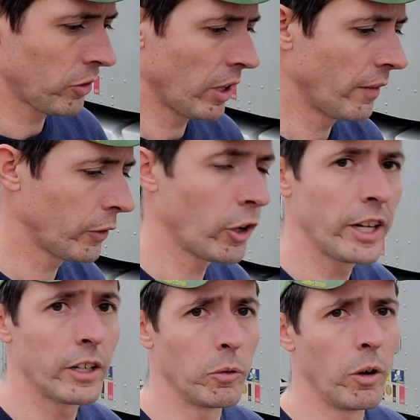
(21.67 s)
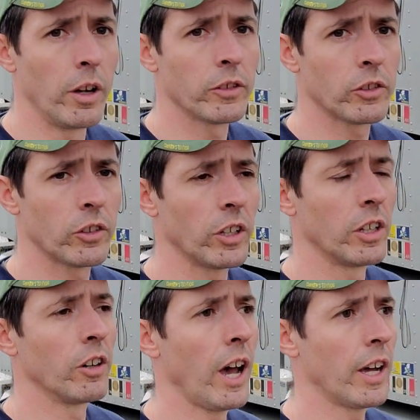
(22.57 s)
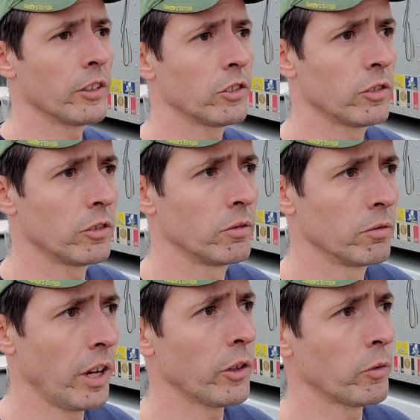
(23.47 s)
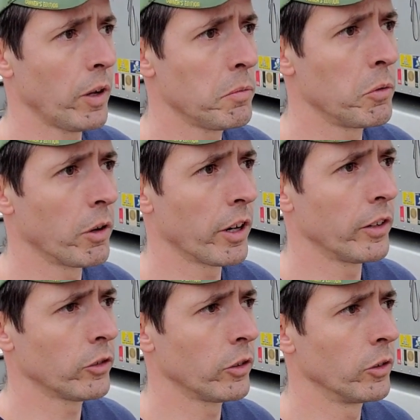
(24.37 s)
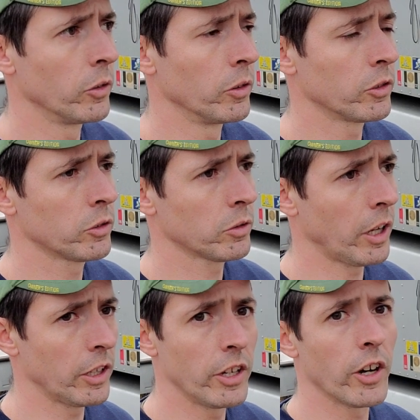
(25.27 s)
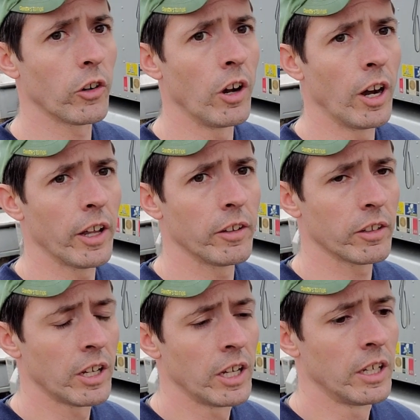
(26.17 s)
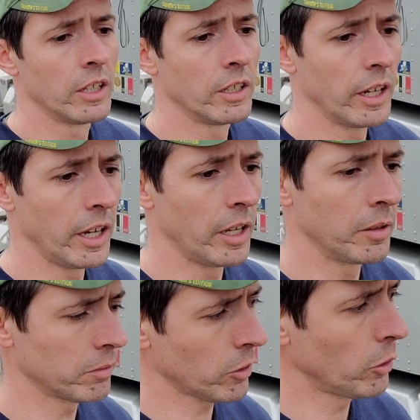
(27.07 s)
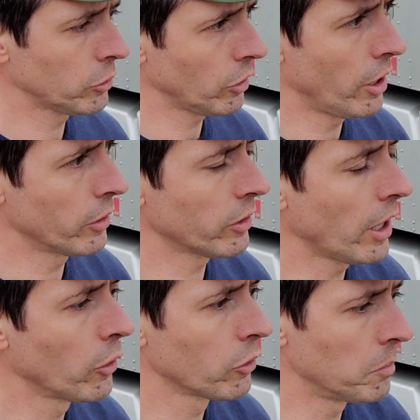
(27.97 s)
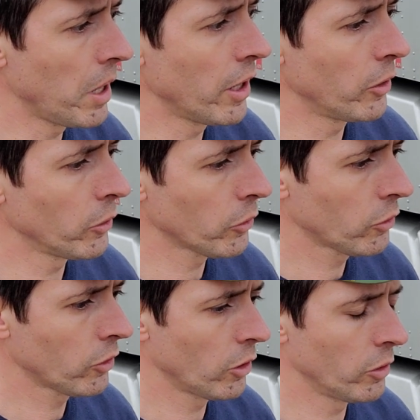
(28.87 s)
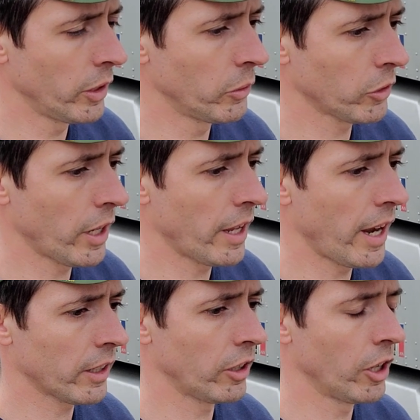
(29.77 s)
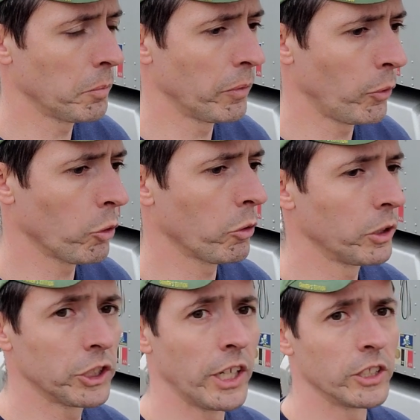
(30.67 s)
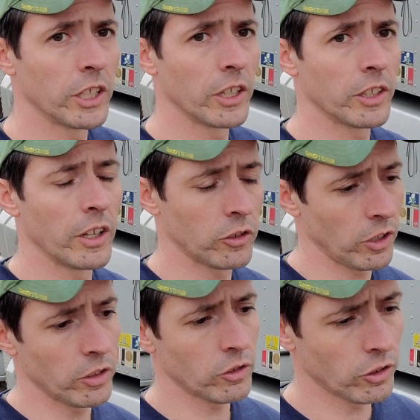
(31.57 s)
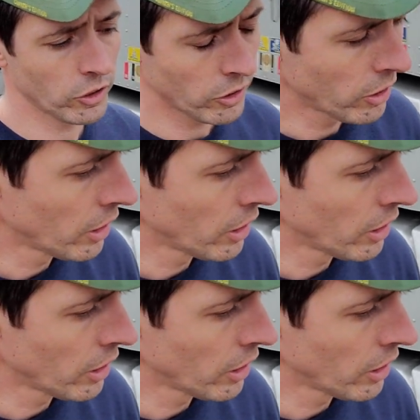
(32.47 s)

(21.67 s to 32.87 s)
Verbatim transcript: Uh, I've cleaned it once uh, last, last February, so it's got a year on it and close to one hundred thousand miles. So, and it was kind of acting up before we changed out that sensor